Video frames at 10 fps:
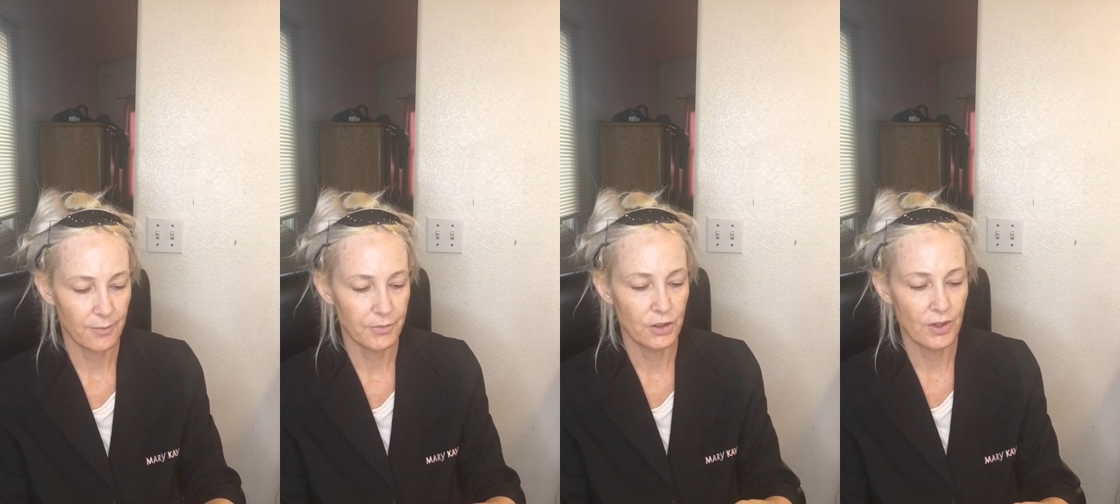
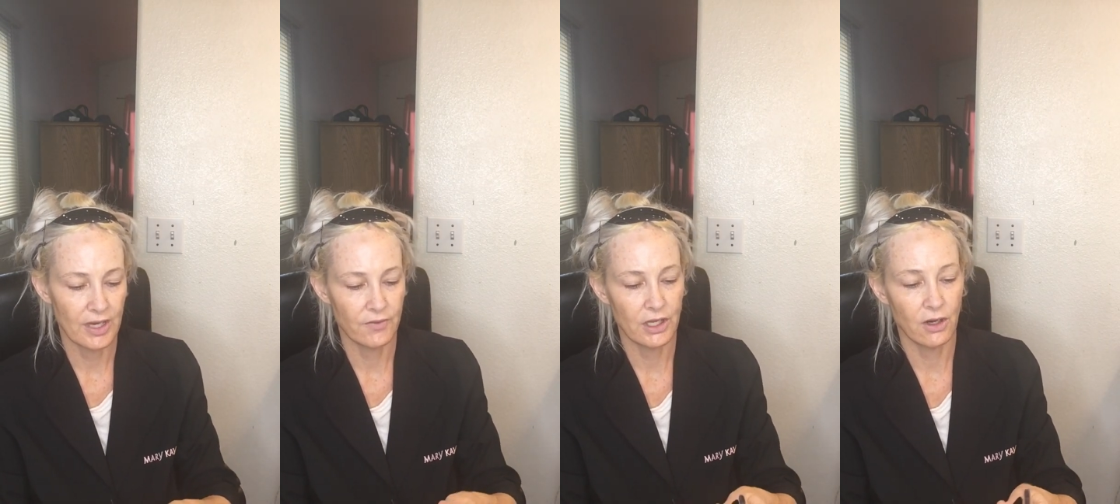You
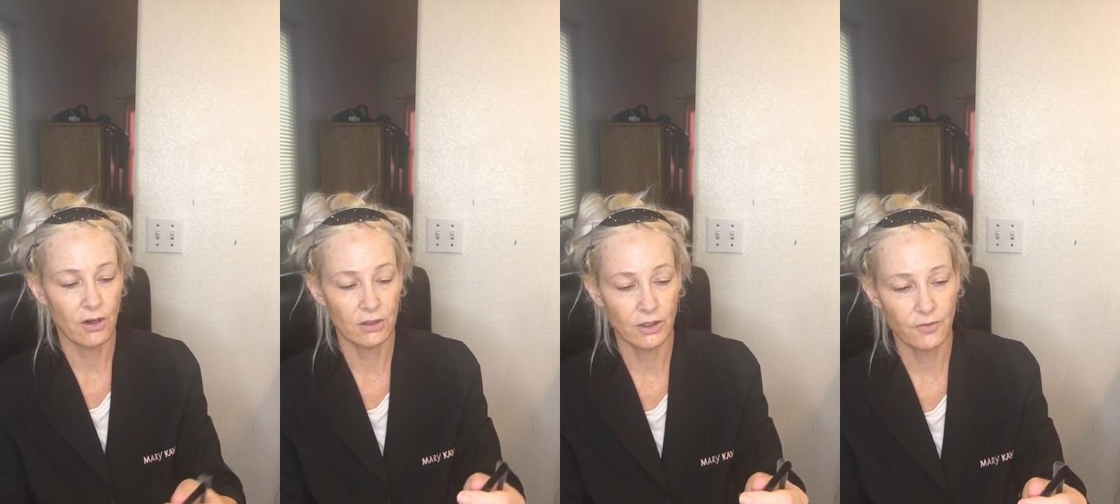have the
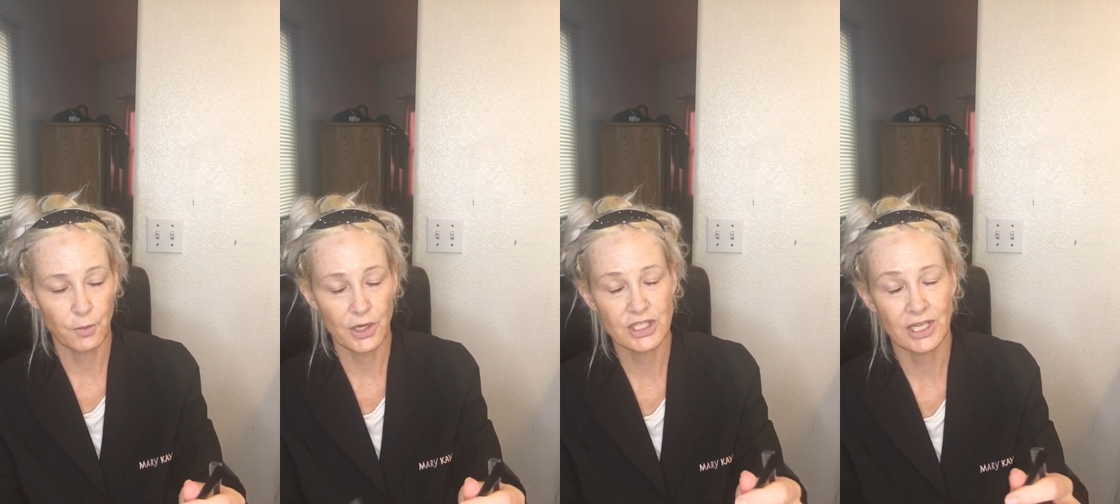all over
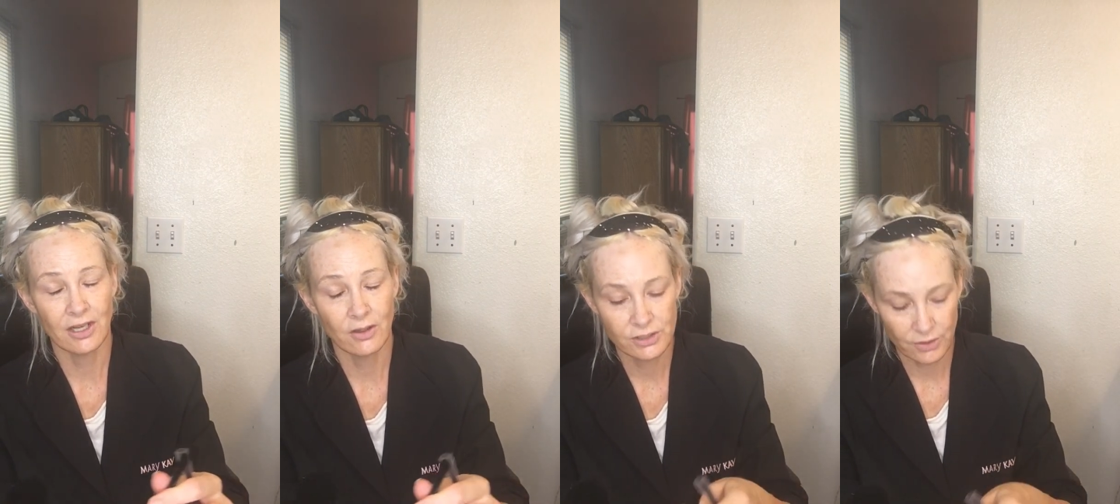brush. I
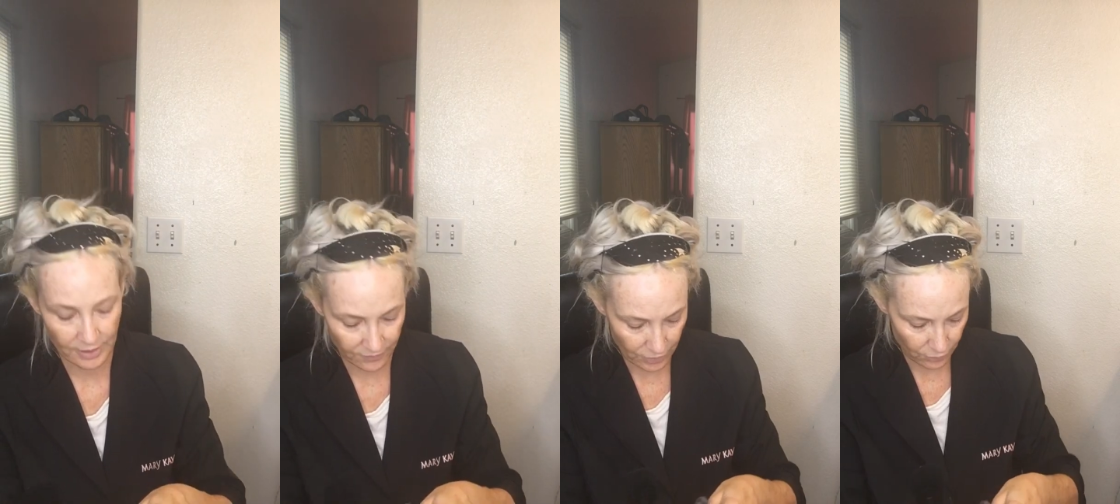also
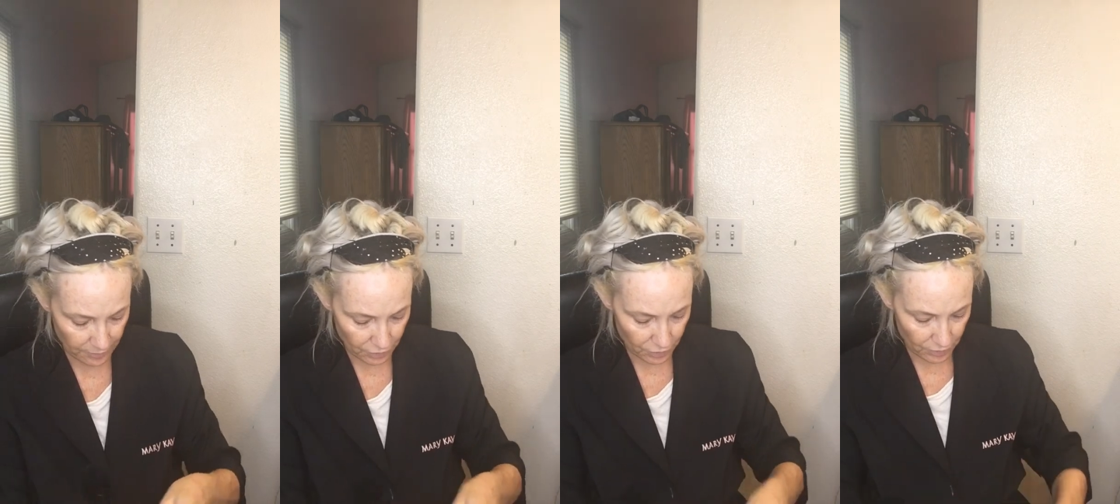have the
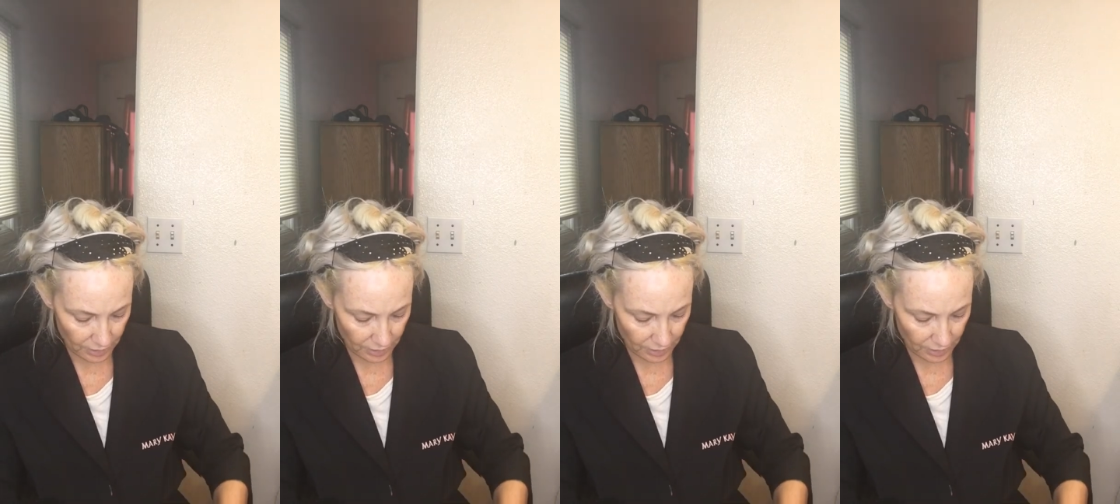cream